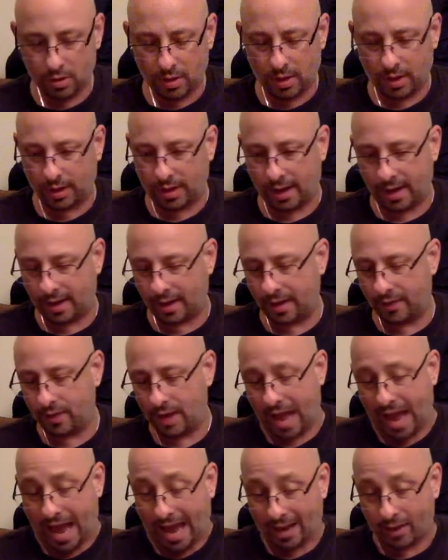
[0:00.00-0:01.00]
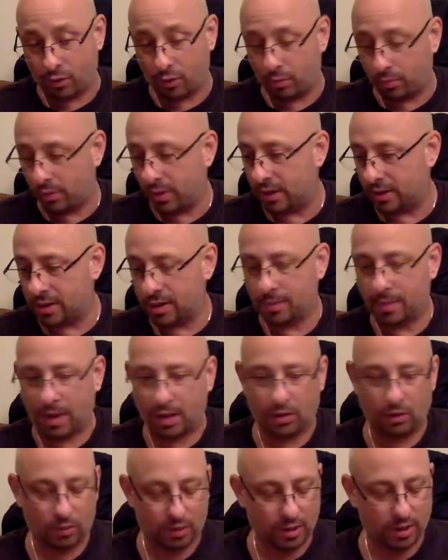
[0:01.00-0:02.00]
I can't give you accurate prices. I'm
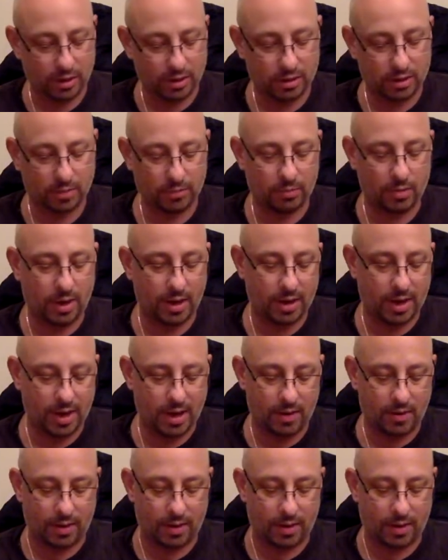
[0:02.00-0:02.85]
not looking at something right now.